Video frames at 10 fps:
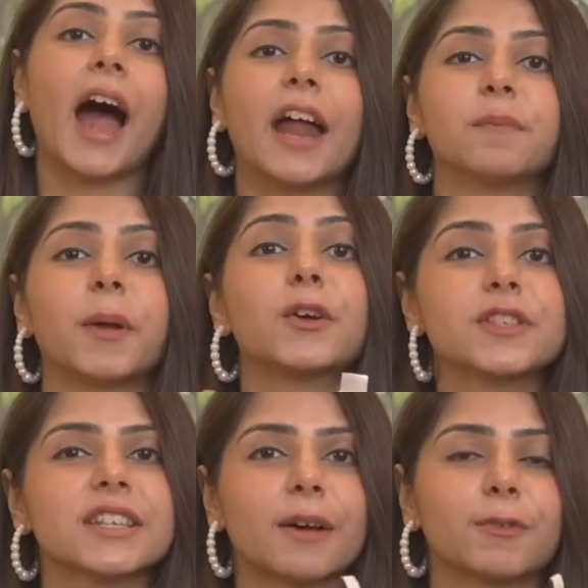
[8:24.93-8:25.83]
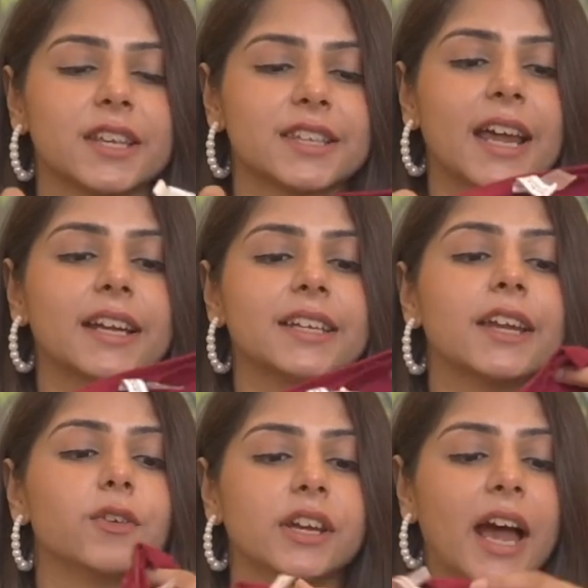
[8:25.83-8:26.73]
And because these are for
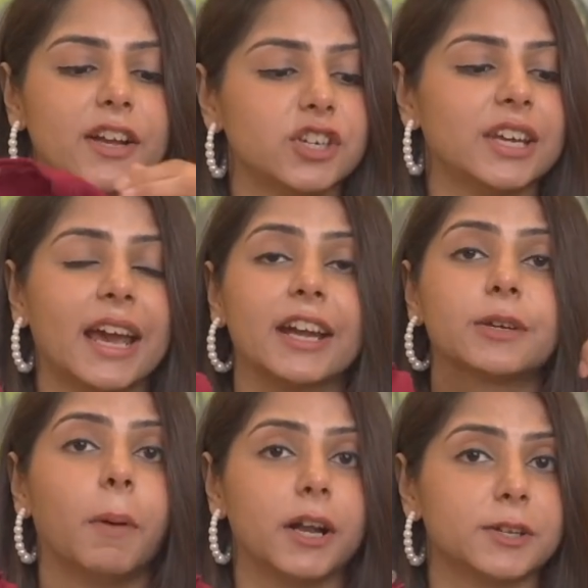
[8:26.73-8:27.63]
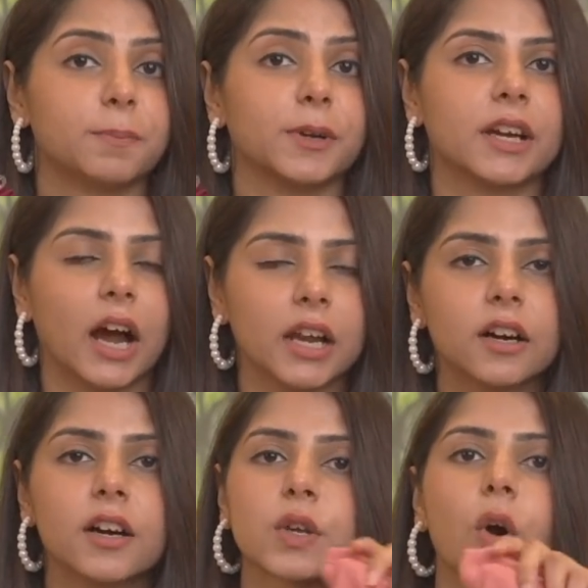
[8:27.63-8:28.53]
$6.99, you can actually get multiple
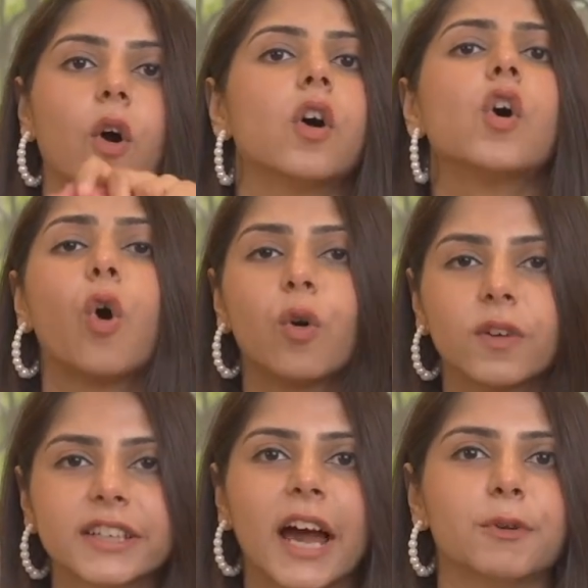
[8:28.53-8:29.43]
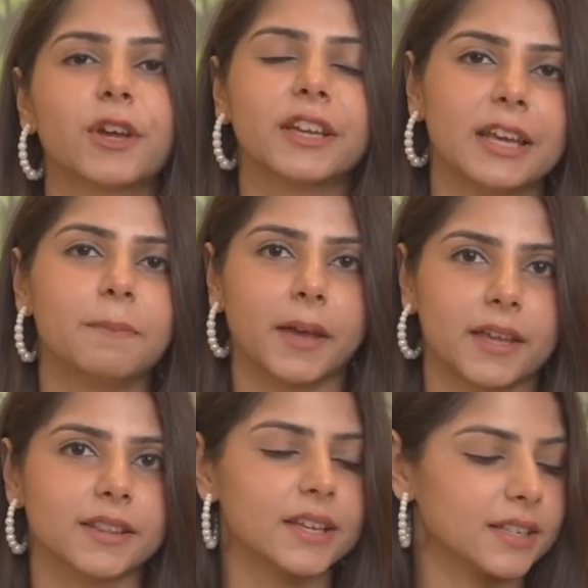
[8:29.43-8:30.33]
colors, or over time you can keep
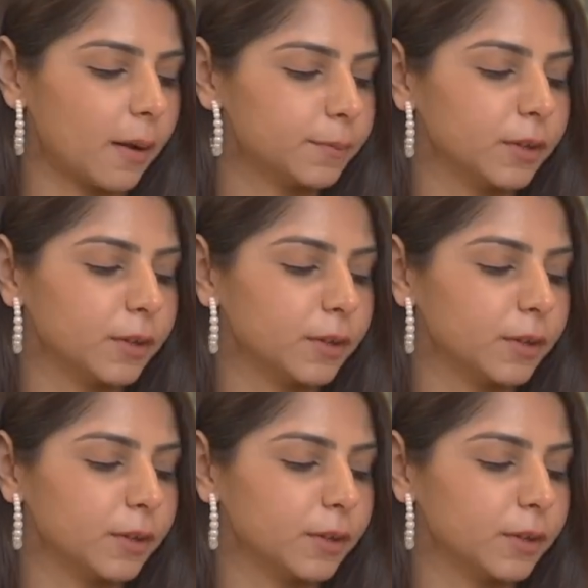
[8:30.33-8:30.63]
picking these up.